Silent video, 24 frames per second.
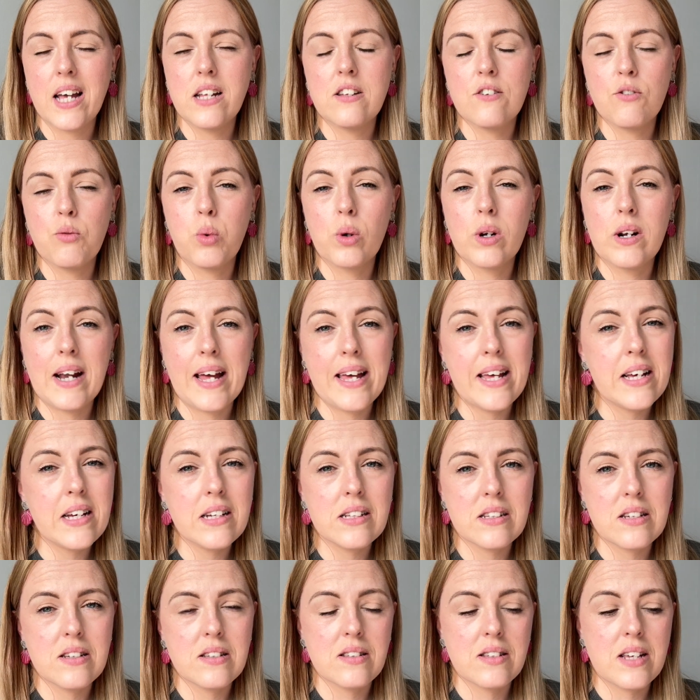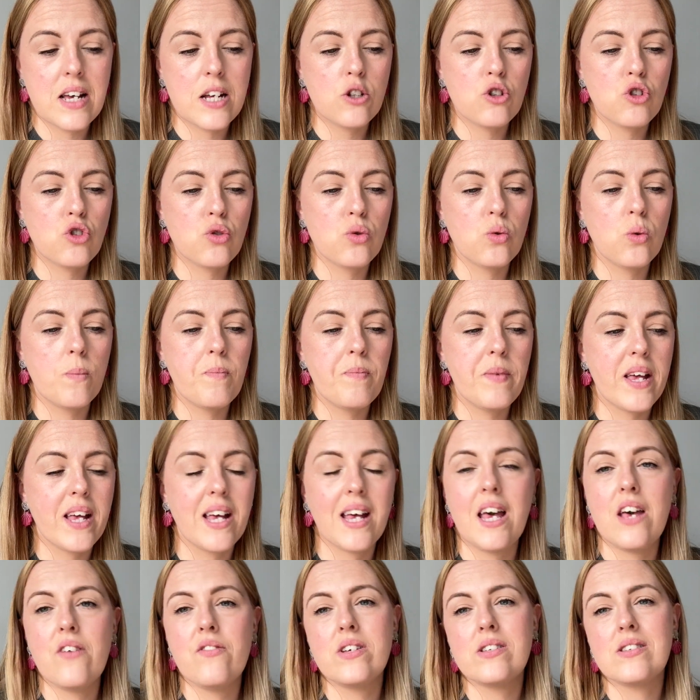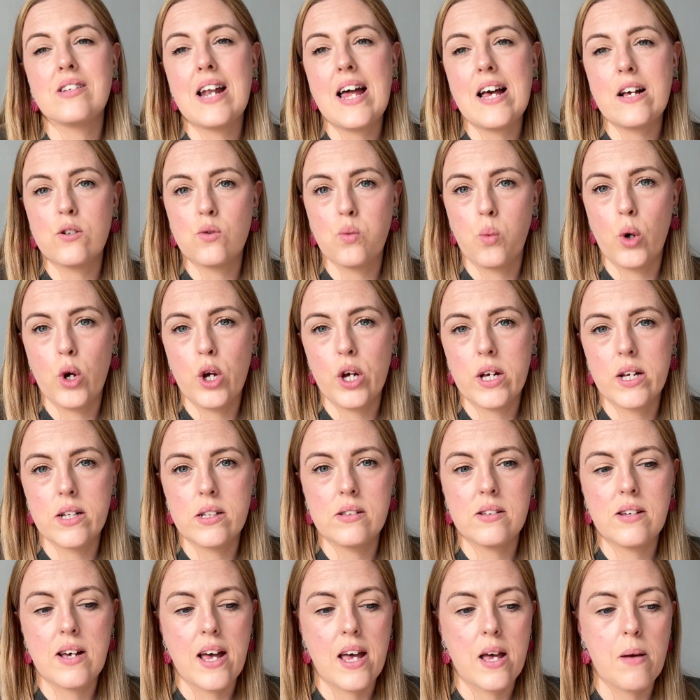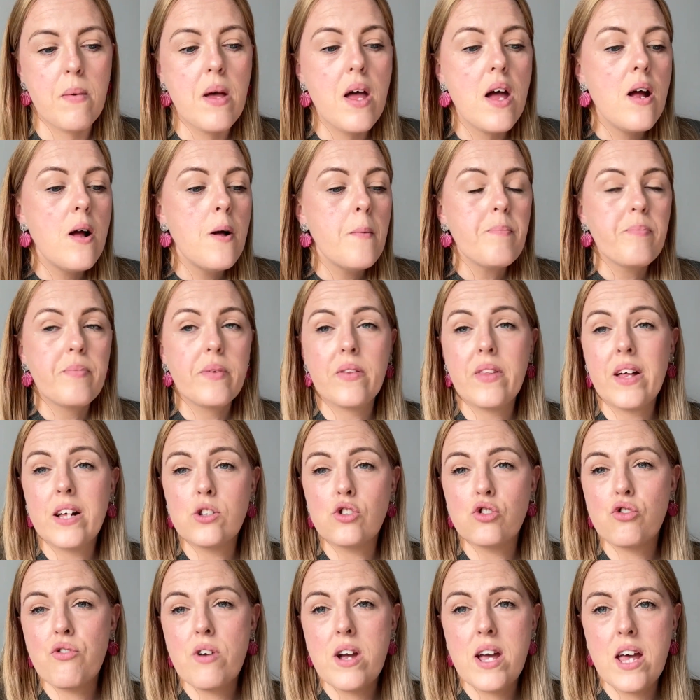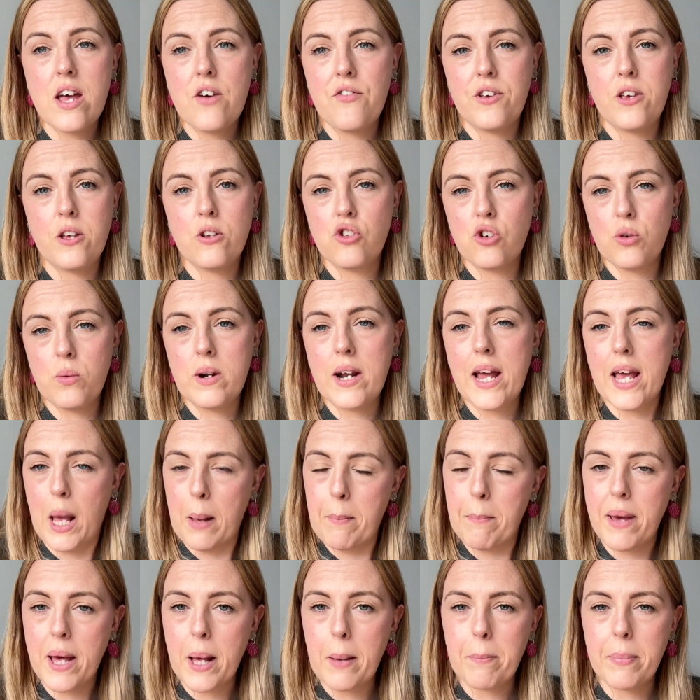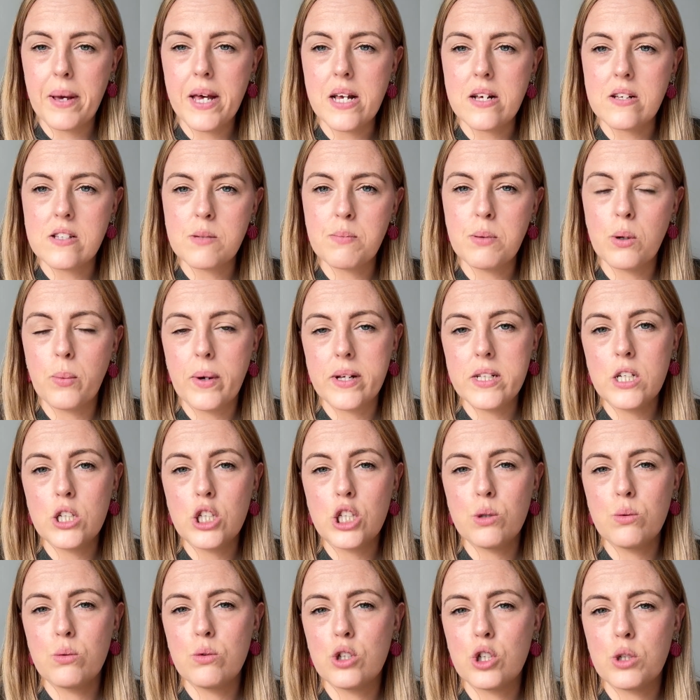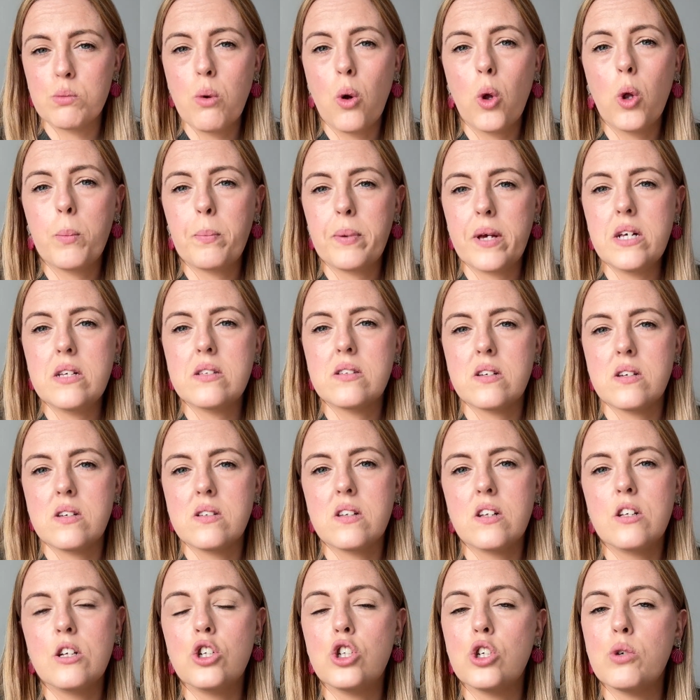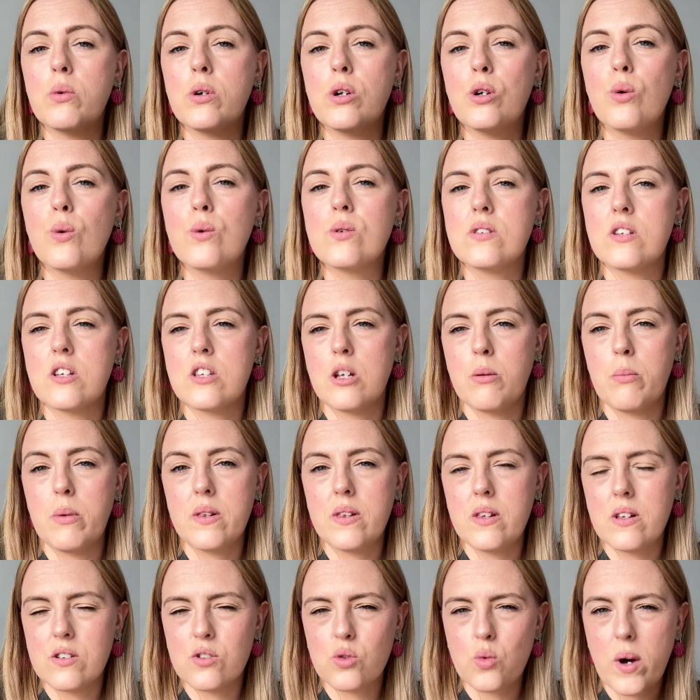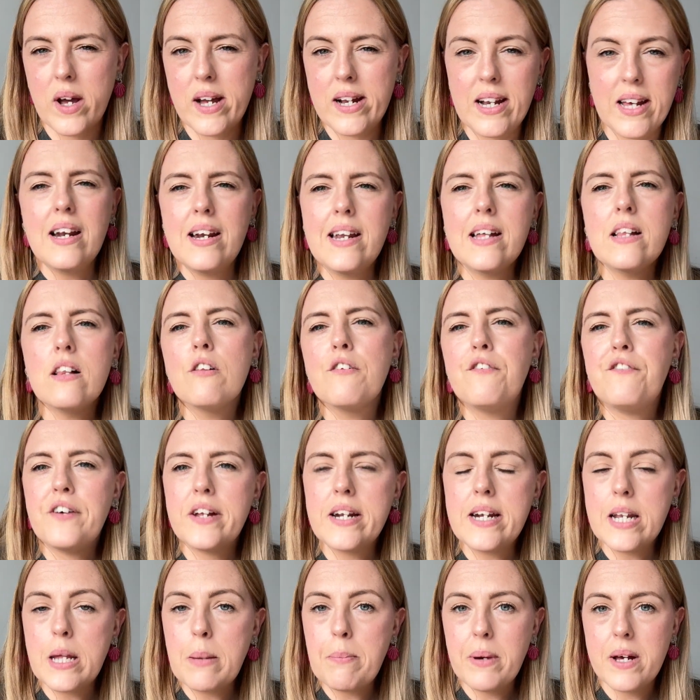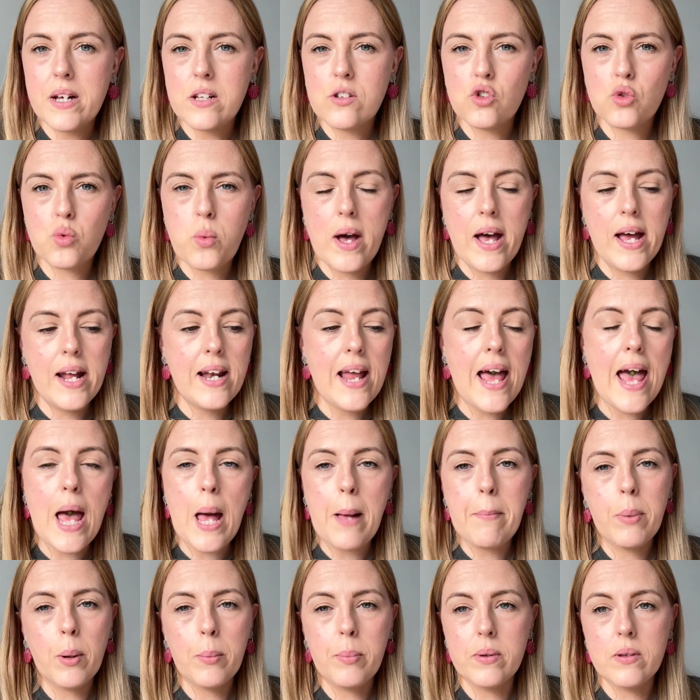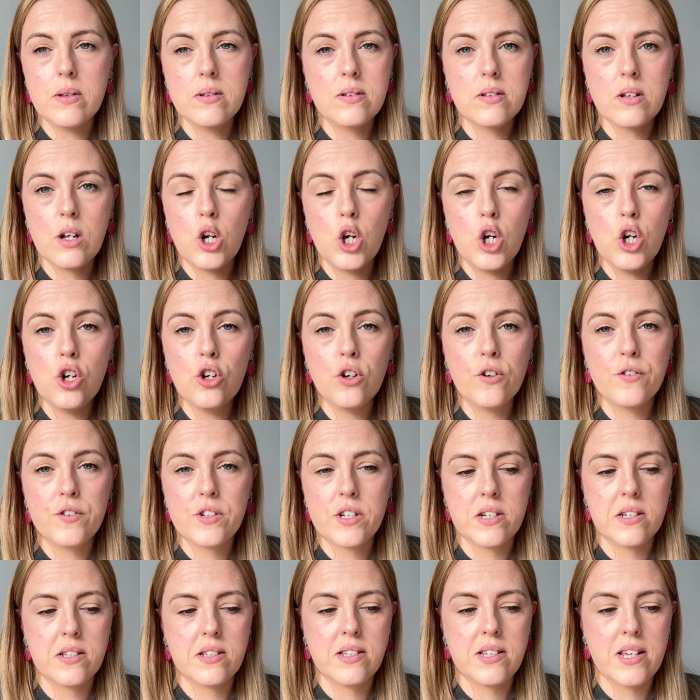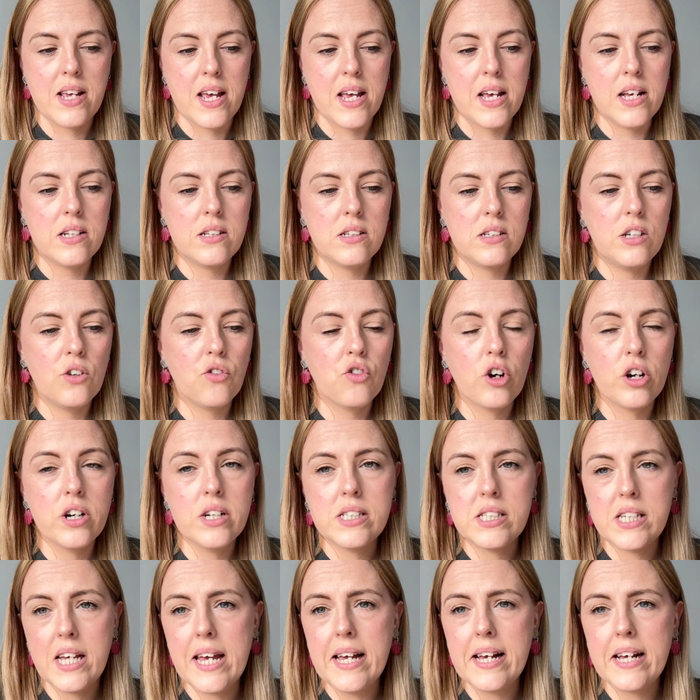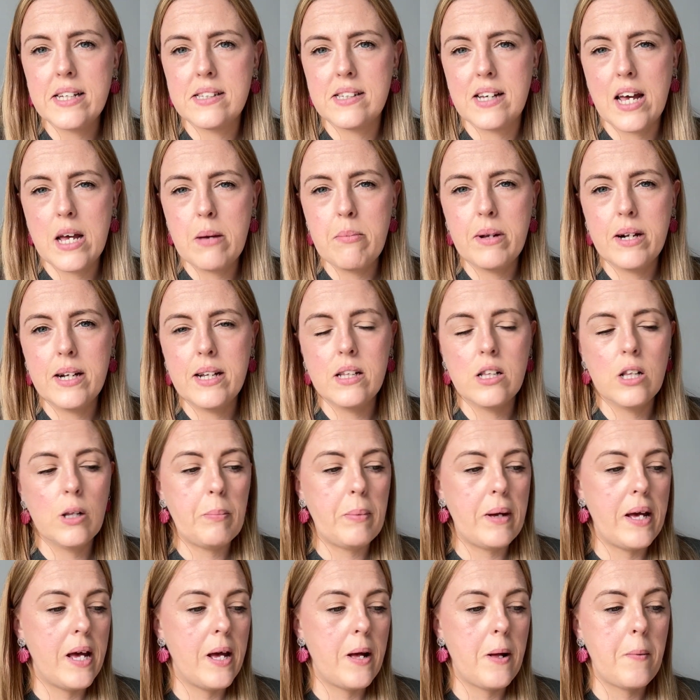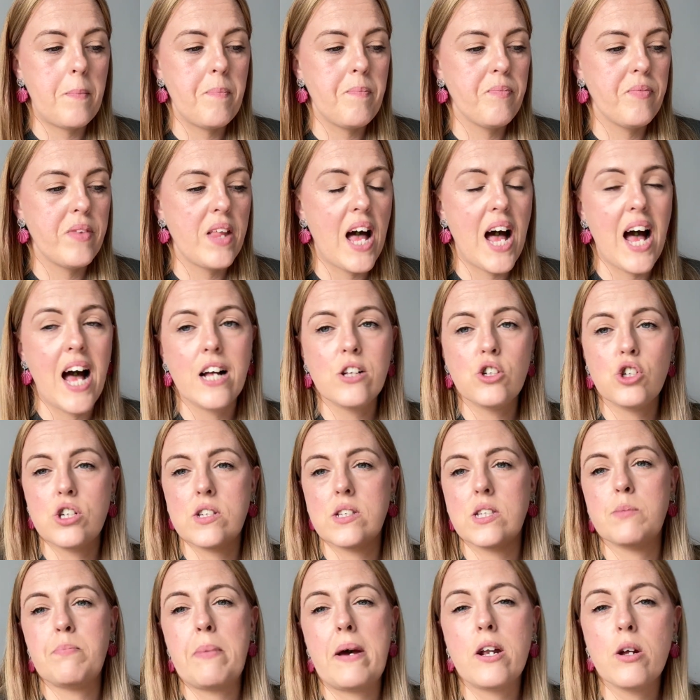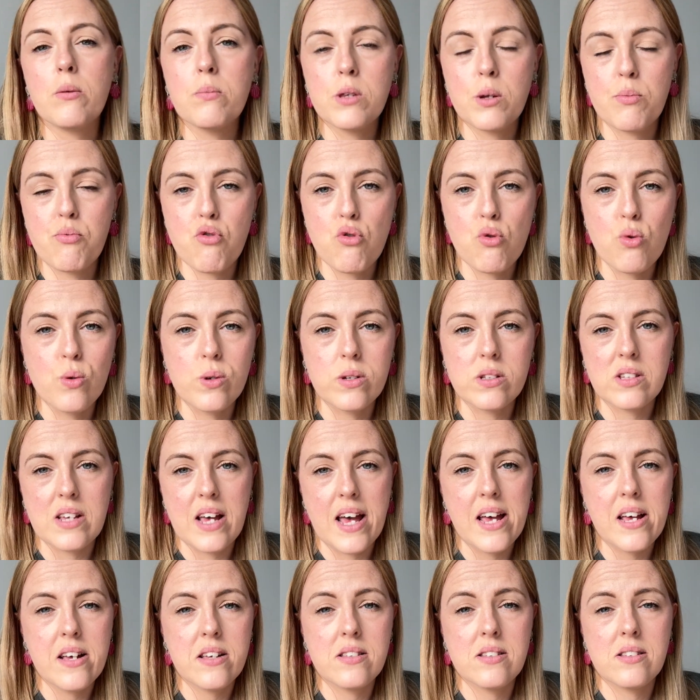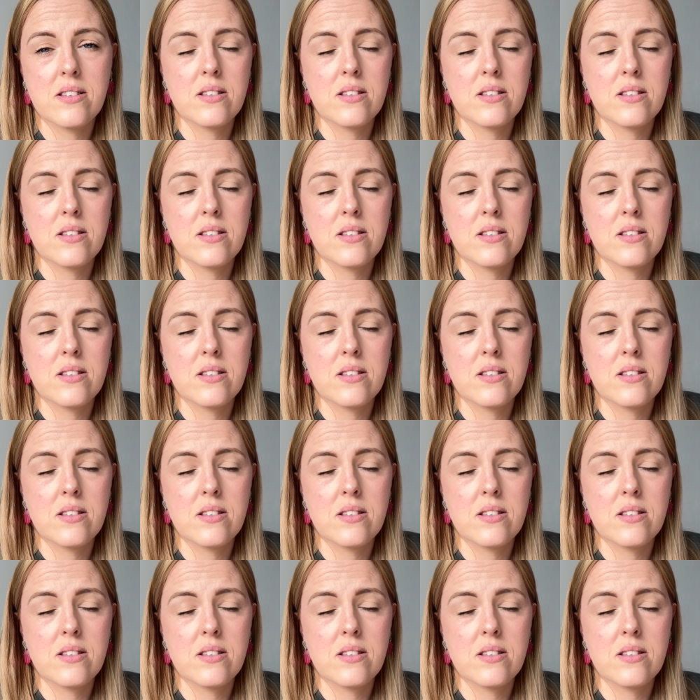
of would like it to set, so it gave us less working time. Now that's great if you're doing like a big piece, but when you're doing small pieces and you're doing loads of them and there's quite like little fiddly bits where air bubbles love to sit, you've got to take your time a little bit. And I just sped up the process